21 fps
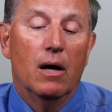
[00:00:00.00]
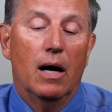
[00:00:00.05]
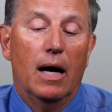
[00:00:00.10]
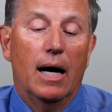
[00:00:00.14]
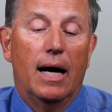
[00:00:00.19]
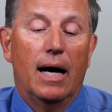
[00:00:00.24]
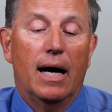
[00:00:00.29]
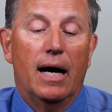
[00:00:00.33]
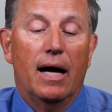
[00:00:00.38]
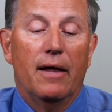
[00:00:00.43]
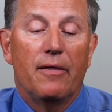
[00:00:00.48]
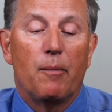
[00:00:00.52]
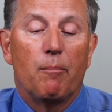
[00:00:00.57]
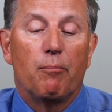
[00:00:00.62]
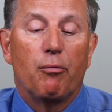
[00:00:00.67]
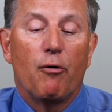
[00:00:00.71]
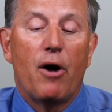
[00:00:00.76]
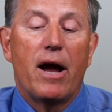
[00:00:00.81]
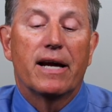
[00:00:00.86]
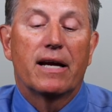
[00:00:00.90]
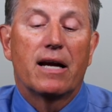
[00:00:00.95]
The
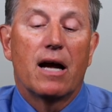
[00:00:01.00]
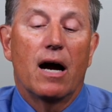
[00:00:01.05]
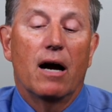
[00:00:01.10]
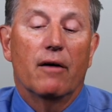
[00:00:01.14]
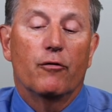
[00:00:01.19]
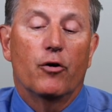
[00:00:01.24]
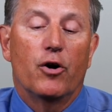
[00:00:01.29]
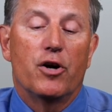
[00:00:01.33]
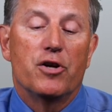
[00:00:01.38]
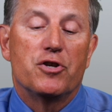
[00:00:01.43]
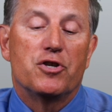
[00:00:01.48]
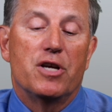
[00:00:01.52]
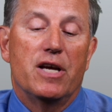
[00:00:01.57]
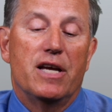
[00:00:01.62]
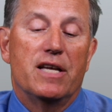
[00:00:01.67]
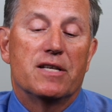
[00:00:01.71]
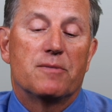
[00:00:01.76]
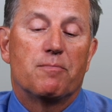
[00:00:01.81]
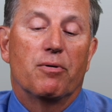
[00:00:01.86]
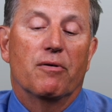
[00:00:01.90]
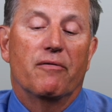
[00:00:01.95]
brain coverage
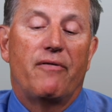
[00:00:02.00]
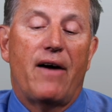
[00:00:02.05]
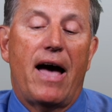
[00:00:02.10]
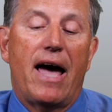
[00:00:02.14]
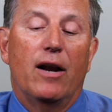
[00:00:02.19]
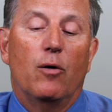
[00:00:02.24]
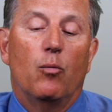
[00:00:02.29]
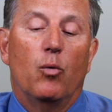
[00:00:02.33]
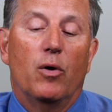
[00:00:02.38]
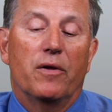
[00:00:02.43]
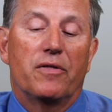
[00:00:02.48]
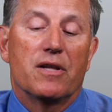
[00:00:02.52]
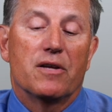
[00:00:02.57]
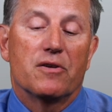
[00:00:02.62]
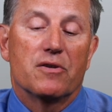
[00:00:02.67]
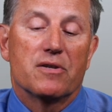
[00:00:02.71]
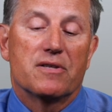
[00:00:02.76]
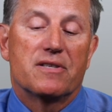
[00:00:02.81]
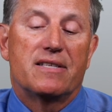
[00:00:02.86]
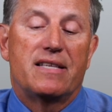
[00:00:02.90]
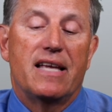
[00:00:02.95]
is provided with
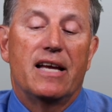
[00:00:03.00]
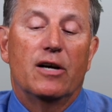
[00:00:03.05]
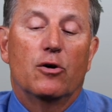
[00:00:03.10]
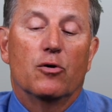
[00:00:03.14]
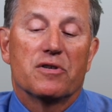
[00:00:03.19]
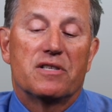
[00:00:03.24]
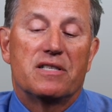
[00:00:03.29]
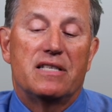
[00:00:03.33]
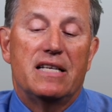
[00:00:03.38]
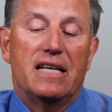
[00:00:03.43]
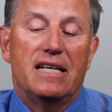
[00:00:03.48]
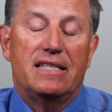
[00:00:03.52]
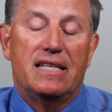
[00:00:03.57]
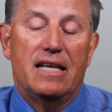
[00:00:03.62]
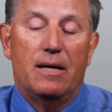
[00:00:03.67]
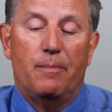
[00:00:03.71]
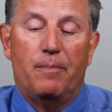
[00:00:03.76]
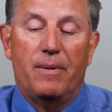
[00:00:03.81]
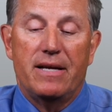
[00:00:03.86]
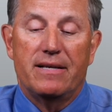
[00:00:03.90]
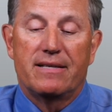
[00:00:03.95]
a single
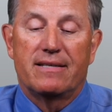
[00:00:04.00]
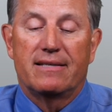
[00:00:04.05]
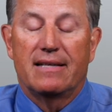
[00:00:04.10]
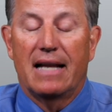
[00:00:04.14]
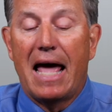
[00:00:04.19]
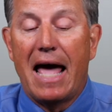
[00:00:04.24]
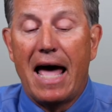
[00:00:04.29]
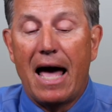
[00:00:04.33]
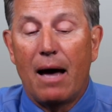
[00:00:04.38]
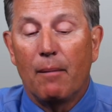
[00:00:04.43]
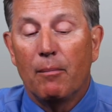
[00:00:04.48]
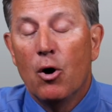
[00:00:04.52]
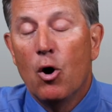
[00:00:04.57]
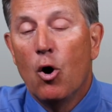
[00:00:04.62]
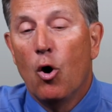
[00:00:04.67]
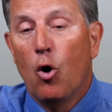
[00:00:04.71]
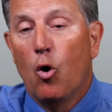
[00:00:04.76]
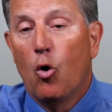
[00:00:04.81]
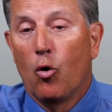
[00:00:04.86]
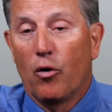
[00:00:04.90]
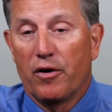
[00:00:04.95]
CTP slab
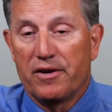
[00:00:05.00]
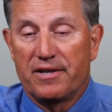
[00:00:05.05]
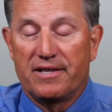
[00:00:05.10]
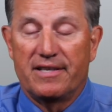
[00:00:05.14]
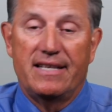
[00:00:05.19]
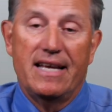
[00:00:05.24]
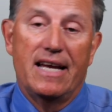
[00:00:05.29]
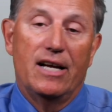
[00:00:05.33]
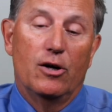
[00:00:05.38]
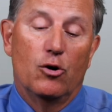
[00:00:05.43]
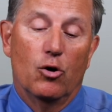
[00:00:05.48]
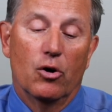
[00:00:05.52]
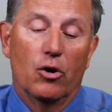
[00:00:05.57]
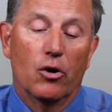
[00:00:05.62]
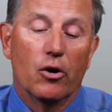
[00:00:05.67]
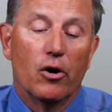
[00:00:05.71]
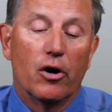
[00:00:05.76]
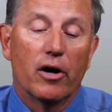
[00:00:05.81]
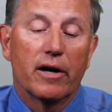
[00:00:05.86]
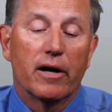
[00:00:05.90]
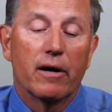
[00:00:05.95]
or a single
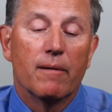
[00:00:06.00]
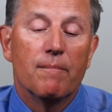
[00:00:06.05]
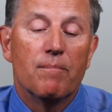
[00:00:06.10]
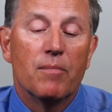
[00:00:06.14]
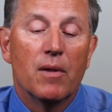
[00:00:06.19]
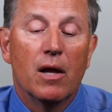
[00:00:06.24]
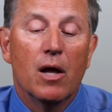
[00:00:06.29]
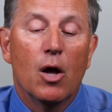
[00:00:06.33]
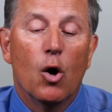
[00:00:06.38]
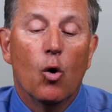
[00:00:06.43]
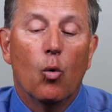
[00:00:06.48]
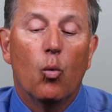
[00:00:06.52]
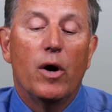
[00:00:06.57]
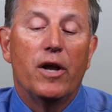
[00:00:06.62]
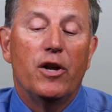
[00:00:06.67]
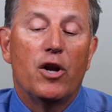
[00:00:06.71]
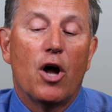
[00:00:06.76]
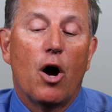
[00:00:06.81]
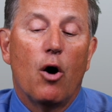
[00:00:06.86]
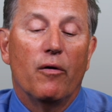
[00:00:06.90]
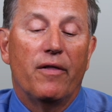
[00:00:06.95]
look. We
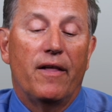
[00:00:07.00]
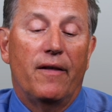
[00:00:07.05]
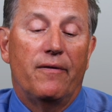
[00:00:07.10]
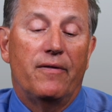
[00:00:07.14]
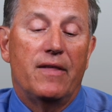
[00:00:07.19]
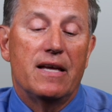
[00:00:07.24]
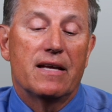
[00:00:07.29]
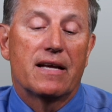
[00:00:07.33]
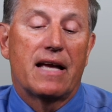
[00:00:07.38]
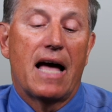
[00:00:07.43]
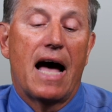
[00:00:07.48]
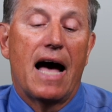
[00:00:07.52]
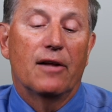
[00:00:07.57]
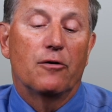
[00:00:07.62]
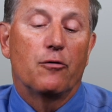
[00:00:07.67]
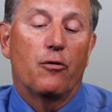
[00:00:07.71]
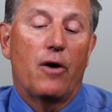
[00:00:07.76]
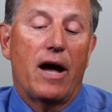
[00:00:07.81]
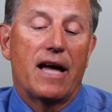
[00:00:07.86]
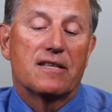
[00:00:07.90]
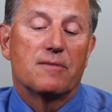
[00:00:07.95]
know that the
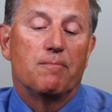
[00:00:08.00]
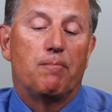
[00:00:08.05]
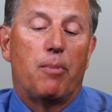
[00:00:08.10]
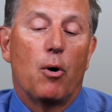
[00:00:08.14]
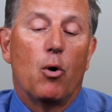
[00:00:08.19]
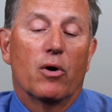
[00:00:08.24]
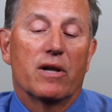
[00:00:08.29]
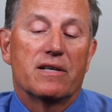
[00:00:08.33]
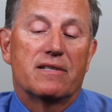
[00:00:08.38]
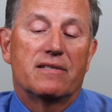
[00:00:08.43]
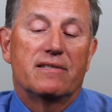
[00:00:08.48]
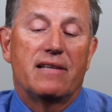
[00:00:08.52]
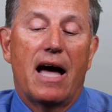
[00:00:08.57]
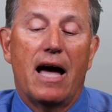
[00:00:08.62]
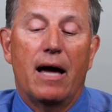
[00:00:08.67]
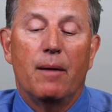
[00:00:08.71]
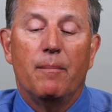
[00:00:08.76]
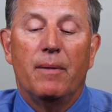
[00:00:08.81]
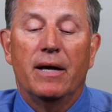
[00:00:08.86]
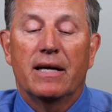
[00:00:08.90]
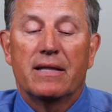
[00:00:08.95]
contrast bolus
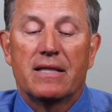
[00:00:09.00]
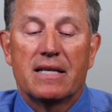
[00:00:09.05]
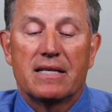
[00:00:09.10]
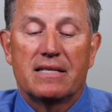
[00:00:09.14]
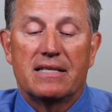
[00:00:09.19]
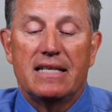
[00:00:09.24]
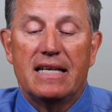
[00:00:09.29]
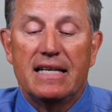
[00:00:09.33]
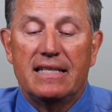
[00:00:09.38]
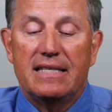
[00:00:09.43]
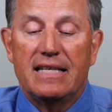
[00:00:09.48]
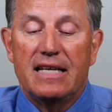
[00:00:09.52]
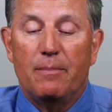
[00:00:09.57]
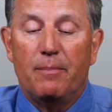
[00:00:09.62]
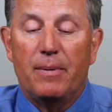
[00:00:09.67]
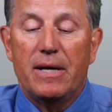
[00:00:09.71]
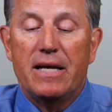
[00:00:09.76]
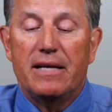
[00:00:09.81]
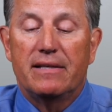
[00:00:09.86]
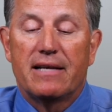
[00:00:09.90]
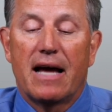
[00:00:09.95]
timing and the
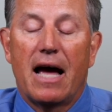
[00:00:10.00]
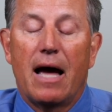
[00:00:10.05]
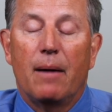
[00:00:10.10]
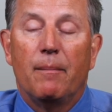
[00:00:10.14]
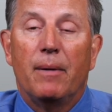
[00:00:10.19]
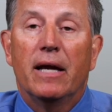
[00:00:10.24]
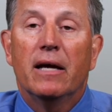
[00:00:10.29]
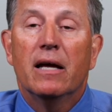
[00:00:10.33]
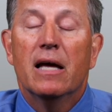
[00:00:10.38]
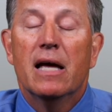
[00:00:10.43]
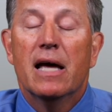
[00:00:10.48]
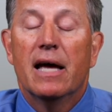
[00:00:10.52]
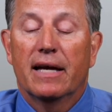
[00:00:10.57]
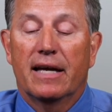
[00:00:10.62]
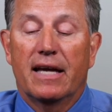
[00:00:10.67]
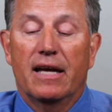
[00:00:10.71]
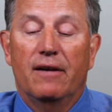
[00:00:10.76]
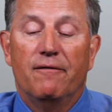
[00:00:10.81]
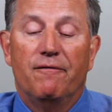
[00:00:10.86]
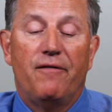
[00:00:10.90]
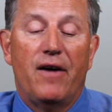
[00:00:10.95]
CTP timing
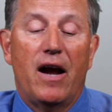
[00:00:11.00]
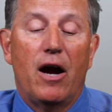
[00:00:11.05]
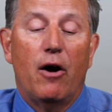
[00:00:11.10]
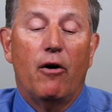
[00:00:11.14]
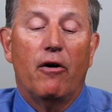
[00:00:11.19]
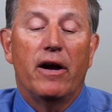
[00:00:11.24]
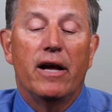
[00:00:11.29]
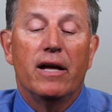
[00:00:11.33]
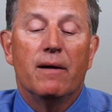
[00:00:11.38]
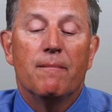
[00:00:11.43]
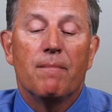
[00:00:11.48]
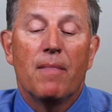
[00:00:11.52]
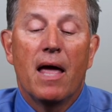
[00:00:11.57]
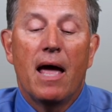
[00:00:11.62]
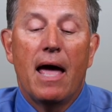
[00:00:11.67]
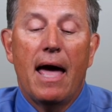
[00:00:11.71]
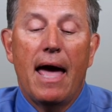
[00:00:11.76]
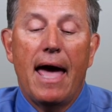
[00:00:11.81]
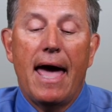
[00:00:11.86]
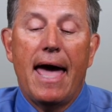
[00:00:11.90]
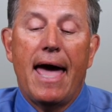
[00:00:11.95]
can vary.
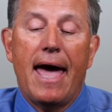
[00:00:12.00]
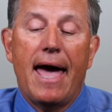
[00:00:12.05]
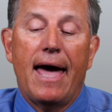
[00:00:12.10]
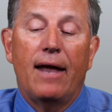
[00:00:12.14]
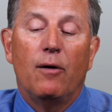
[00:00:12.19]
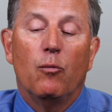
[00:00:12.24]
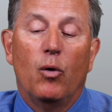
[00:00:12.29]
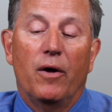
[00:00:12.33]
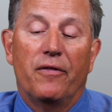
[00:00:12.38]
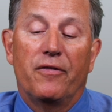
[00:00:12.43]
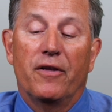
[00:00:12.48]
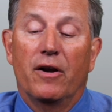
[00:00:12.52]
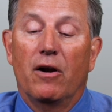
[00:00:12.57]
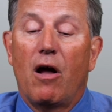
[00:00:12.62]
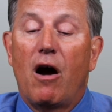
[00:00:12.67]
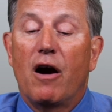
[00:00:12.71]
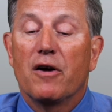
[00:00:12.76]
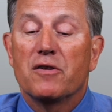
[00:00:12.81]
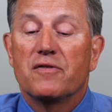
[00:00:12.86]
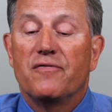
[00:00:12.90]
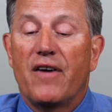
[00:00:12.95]
And with a
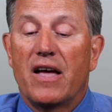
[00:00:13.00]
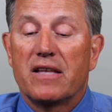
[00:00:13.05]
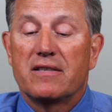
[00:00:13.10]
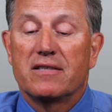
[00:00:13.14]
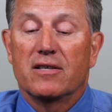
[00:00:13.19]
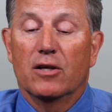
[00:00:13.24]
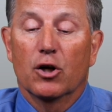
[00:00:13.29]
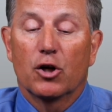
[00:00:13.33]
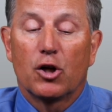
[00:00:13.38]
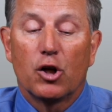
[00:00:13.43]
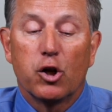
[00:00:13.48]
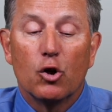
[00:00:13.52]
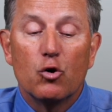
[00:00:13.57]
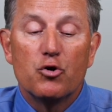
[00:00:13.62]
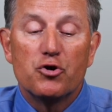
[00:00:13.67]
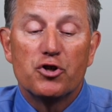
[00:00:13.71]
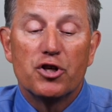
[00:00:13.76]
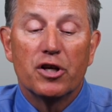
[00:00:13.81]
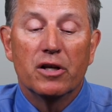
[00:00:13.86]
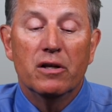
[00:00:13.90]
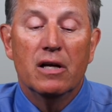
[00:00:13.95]
large vessel
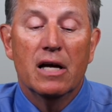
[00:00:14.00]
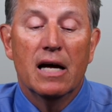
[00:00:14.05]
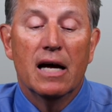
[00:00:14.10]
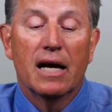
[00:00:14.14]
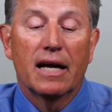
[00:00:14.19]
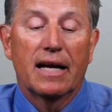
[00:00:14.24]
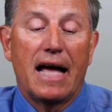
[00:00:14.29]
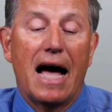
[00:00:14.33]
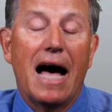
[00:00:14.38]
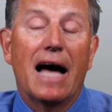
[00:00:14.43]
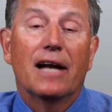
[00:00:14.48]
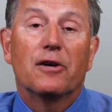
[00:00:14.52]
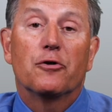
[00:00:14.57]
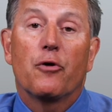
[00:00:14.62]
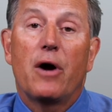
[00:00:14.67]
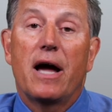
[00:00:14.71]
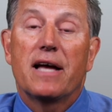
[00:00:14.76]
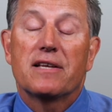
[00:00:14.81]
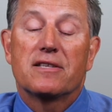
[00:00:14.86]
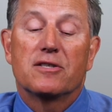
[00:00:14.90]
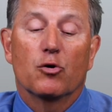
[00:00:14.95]
occlusion,
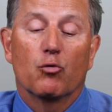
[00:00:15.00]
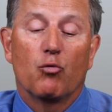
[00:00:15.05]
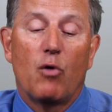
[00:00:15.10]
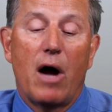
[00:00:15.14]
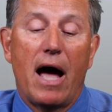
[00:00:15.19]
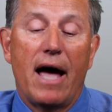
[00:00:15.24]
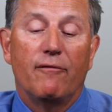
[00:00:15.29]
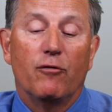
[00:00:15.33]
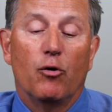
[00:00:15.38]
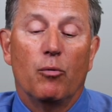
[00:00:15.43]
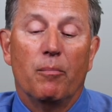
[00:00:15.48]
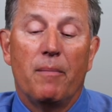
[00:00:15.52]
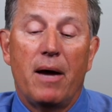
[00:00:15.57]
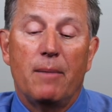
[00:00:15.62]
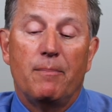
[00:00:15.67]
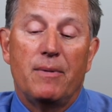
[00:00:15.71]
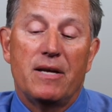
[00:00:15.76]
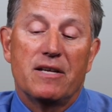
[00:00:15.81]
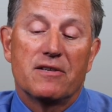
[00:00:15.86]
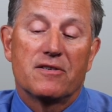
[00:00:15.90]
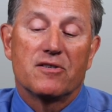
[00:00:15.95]
contrast arrival may
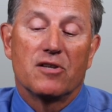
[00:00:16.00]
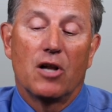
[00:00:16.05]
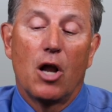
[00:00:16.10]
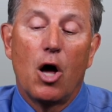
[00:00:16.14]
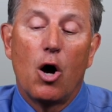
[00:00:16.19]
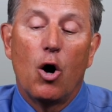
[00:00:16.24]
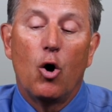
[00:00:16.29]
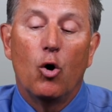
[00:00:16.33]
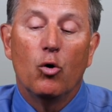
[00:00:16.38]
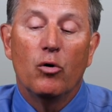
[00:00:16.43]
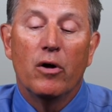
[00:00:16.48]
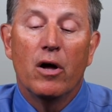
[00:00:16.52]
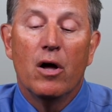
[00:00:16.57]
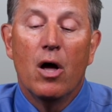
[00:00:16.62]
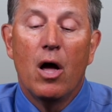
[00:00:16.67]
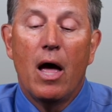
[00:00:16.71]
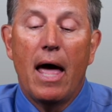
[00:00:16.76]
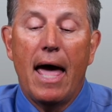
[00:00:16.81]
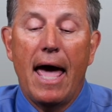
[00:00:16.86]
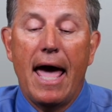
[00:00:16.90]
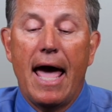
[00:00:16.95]
be slowed,
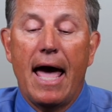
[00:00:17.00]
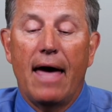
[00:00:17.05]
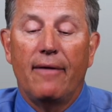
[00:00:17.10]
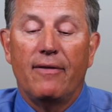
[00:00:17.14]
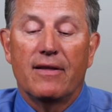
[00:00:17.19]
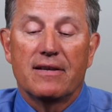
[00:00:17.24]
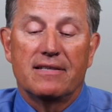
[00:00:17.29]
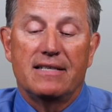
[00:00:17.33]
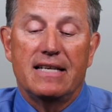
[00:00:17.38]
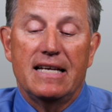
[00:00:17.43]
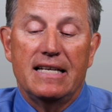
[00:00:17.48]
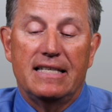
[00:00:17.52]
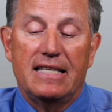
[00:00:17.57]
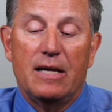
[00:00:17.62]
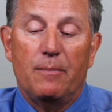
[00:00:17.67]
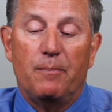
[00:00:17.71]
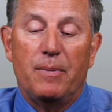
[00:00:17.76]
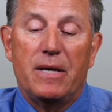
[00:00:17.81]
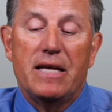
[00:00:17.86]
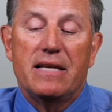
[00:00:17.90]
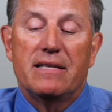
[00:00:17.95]
and the
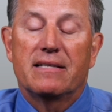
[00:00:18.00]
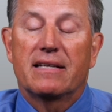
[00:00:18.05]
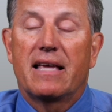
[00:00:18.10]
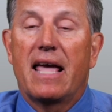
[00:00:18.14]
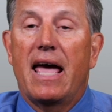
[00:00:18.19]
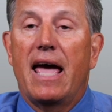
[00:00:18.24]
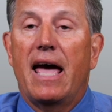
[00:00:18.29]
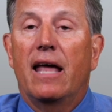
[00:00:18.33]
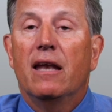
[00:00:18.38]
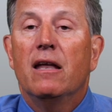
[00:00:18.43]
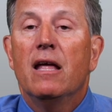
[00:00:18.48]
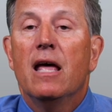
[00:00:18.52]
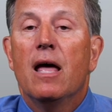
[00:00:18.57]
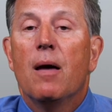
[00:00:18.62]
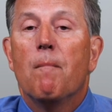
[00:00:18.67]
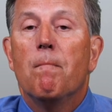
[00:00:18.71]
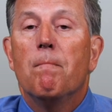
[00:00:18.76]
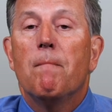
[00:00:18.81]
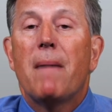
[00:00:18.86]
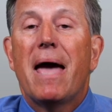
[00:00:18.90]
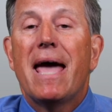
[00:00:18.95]
CTP scan
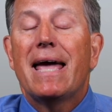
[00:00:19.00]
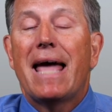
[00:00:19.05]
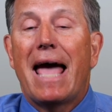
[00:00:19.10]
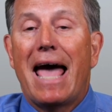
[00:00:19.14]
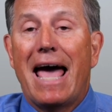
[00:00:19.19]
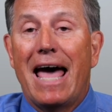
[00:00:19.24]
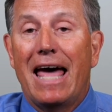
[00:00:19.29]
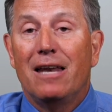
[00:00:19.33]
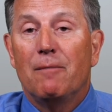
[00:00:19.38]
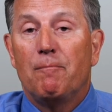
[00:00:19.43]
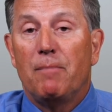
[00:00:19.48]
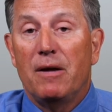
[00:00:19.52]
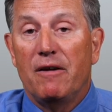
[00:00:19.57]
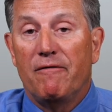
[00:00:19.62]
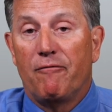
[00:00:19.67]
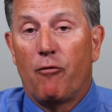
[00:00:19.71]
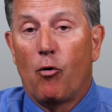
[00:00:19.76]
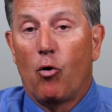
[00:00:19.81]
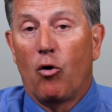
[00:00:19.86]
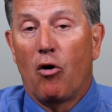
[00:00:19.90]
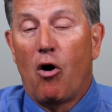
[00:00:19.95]
may end
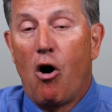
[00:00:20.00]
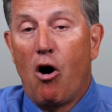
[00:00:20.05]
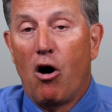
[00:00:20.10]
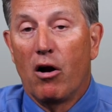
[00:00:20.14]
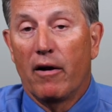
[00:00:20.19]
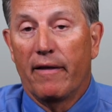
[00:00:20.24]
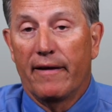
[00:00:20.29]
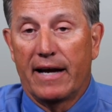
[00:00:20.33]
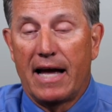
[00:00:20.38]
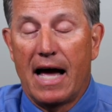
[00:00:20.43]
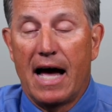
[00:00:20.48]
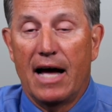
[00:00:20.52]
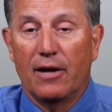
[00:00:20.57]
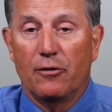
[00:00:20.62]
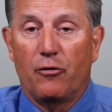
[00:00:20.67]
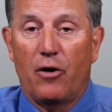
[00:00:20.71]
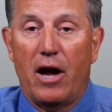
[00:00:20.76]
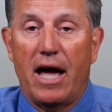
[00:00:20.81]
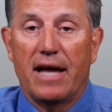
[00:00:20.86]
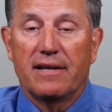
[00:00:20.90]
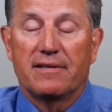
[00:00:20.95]
before all of the
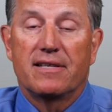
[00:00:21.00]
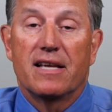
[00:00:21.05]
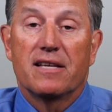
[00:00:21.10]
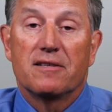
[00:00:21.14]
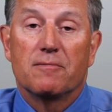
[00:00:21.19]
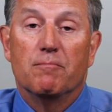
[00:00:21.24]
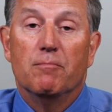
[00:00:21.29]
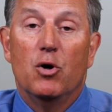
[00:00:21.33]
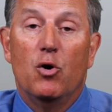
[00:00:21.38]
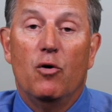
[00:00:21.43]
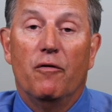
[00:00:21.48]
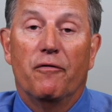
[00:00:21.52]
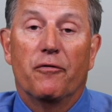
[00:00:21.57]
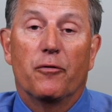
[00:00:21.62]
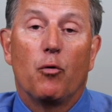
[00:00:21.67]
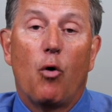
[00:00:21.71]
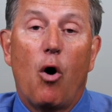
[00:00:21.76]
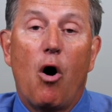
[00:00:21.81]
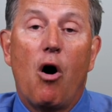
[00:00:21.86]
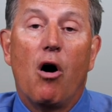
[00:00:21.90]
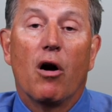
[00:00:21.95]
contrast has moved
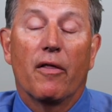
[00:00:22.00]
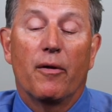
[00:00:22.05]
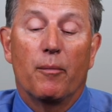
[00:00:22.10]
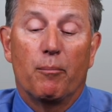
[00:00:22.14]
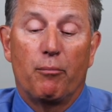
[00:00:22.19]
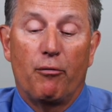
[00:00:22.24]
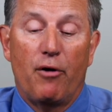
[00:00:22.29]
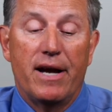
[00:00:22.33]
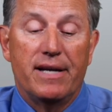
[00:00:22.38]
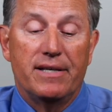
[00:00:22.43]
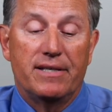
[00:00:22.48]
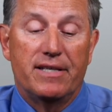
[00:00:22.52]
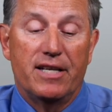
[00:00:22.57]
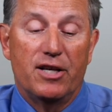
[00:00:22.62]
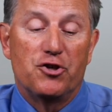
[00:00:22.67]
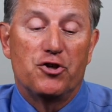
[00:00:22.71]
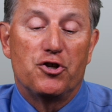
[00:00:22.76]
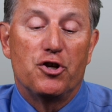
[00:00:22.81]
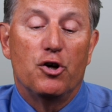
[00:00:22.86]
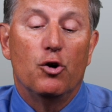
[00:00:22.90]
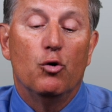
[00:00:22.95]
through all of the brain
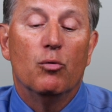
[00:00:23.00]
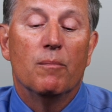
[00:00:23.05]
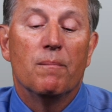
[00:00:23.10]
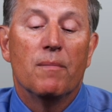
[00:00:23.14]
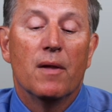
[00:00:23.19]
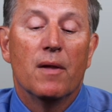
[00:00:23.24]
tissue.